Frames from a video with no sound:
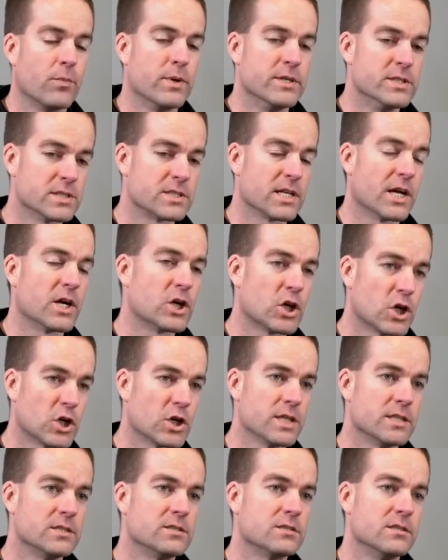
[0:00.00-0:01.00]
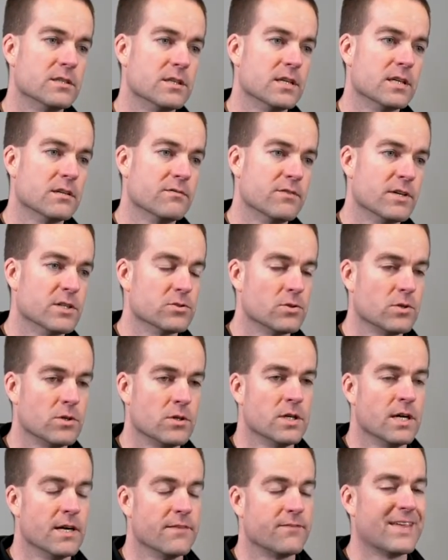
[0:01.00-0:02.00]
We just encourage the
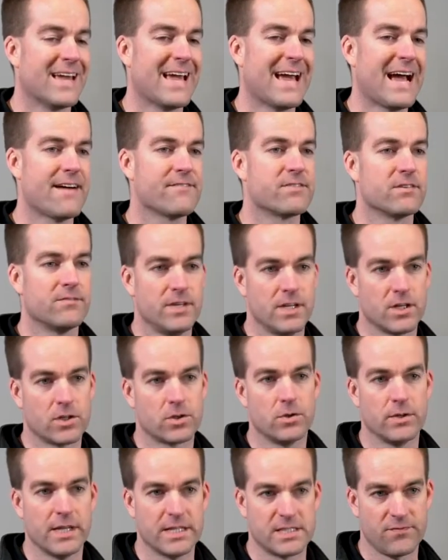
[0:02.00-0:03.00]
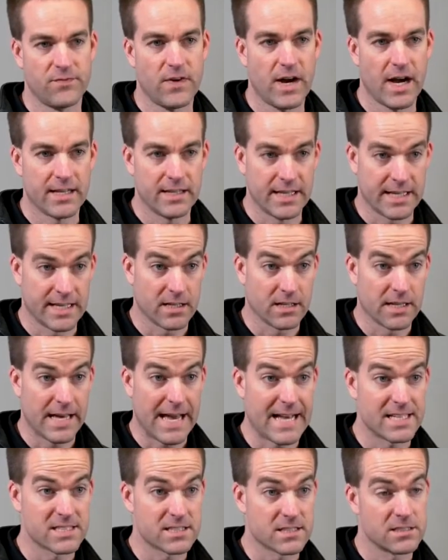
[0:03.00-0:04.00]
individual, if they have the vehicle, that's fine. They can
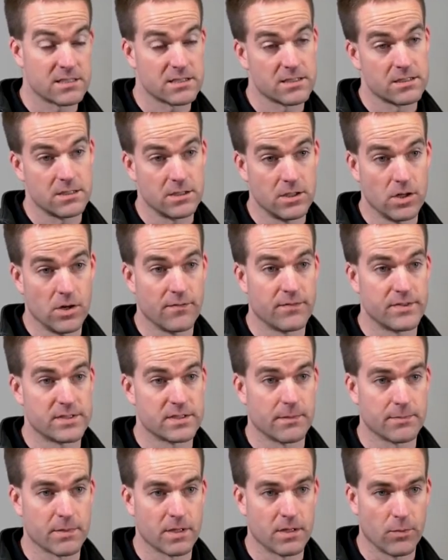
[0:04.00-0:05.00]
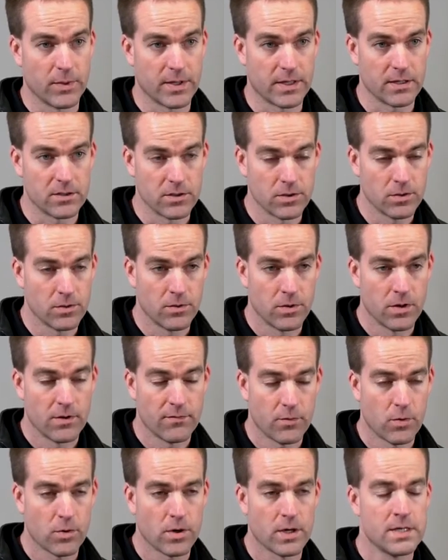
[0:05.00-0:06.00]
ask us, if it's something that we can do
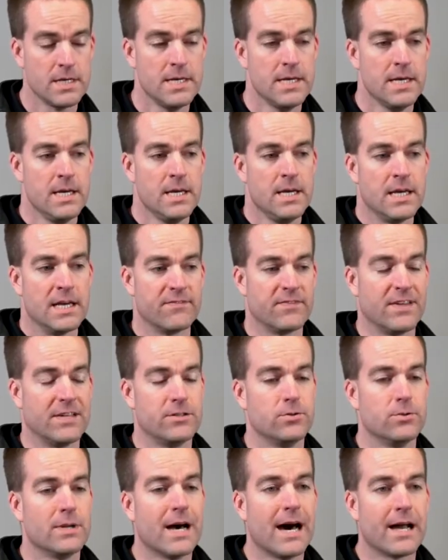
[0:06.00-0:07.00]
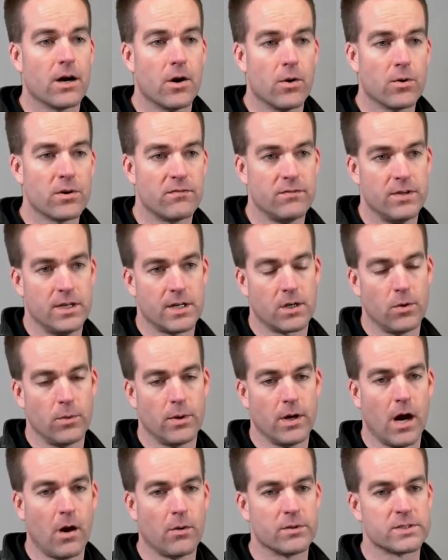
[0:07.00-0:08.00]
for it. If they do not own a vehicle,
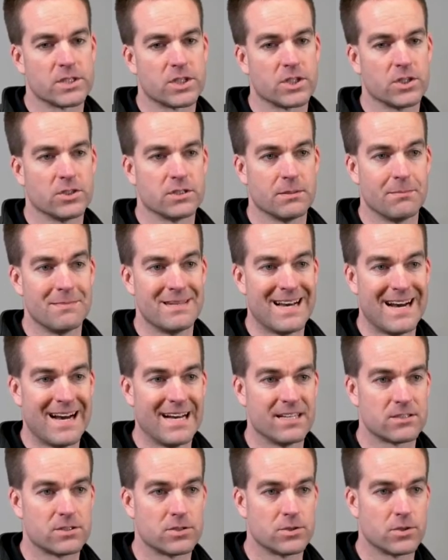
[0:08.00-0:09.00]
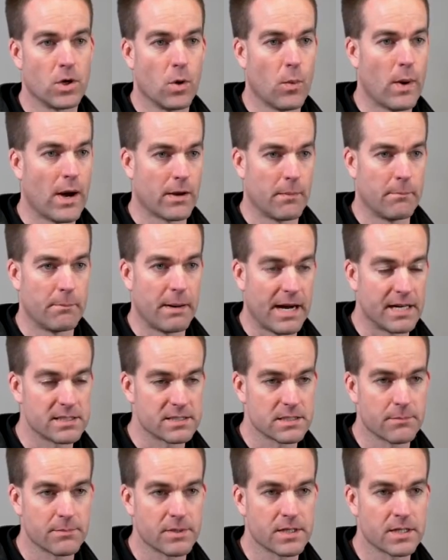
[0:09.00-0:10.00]
we always encourage them not to go out and buy
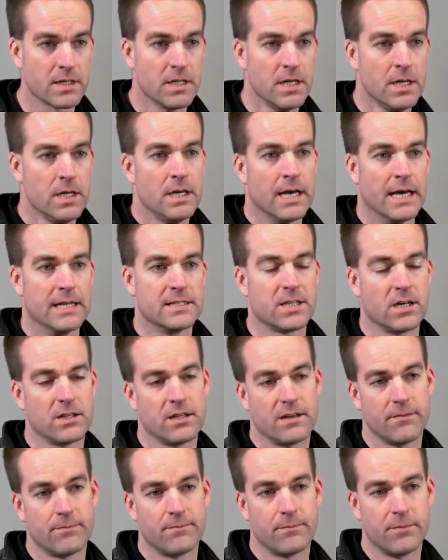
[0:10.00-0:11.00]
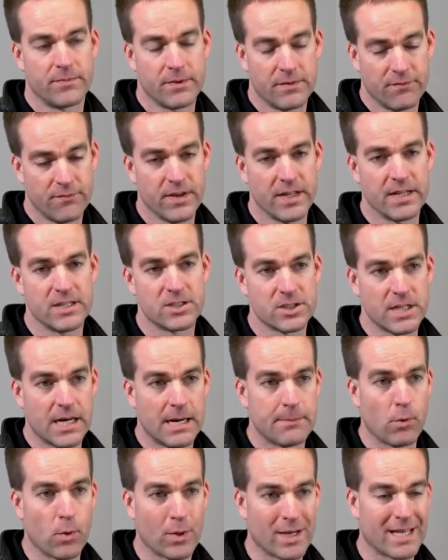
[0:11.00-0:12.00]
something until they finish
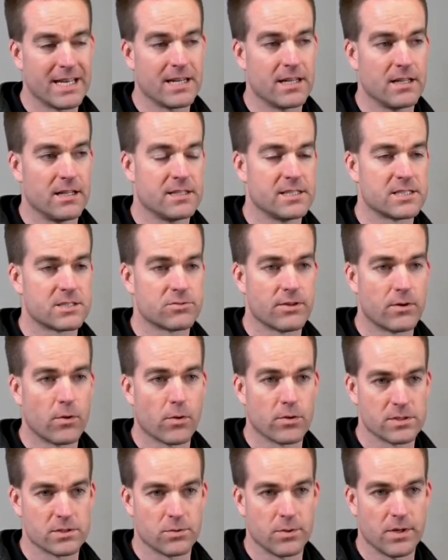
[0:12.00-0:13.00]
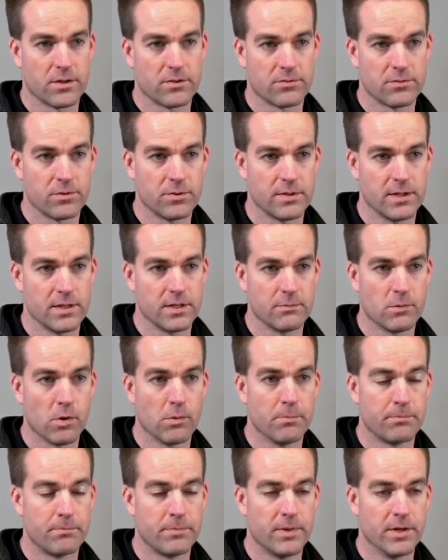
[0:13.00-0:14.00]
up or get at least 3/4 of the way through
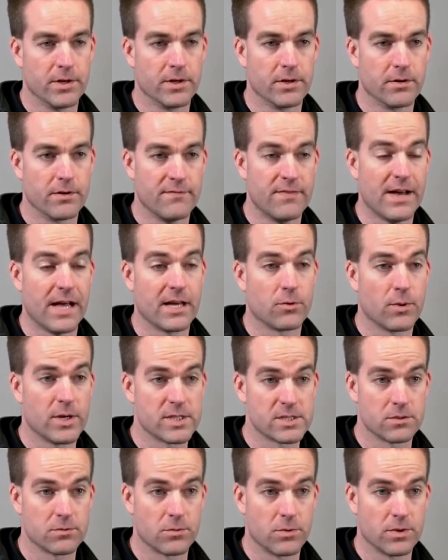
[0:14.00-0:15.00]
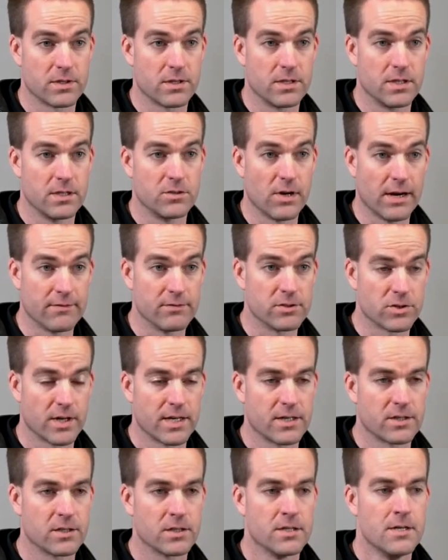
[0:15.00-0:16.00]
their evaluation with the driver
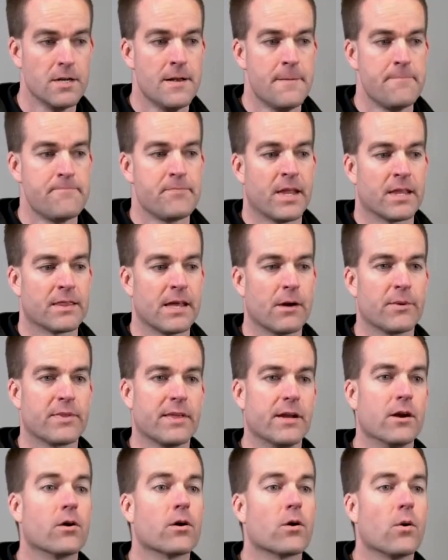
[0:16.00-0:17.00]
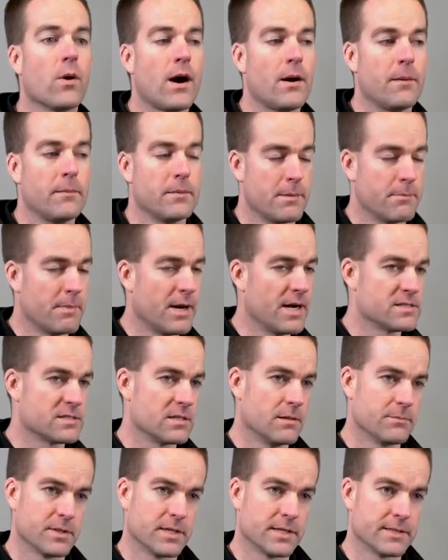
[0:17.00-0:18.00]
trainer. That way they don't go out and buy
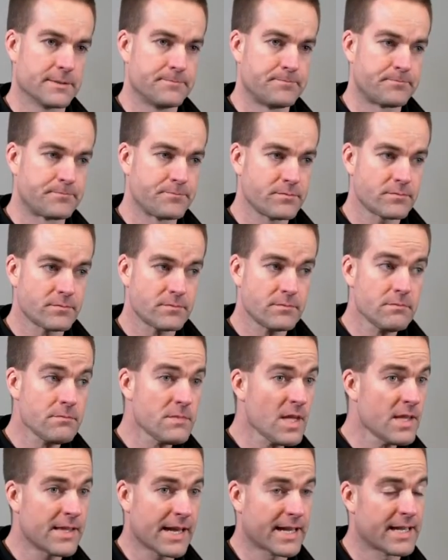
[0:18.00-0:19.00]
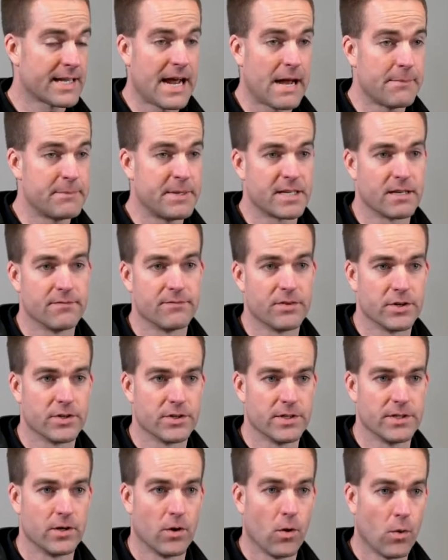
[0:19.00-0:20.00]
something that cannot be
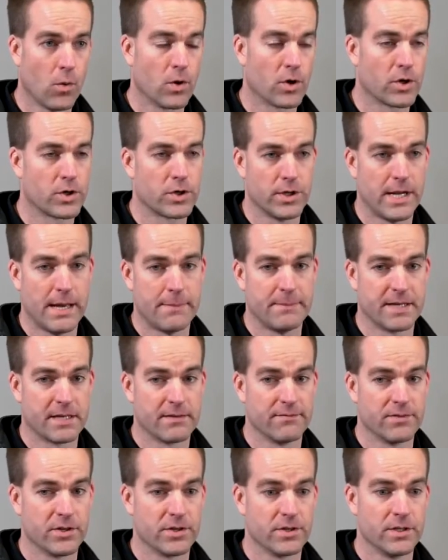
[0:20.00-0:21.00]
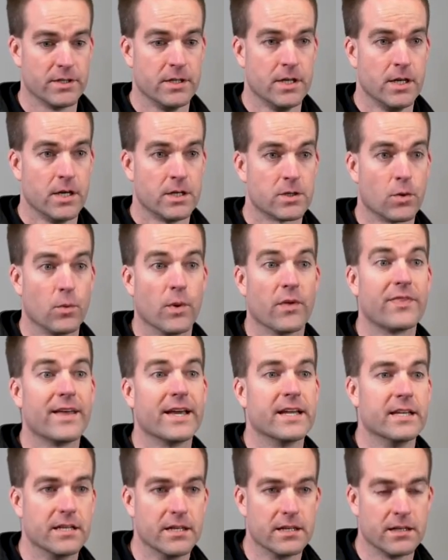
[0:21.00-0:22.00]
converted or cannot be converted to what
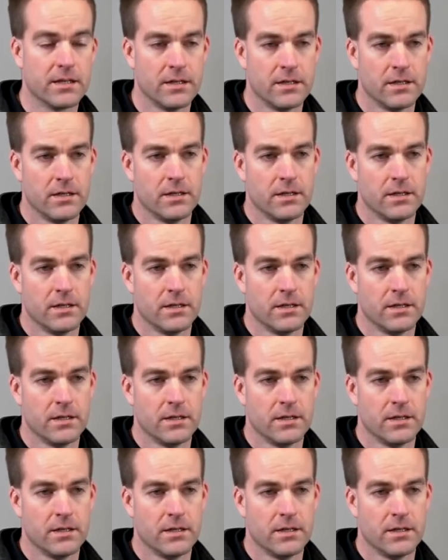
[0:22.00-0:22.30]
they need.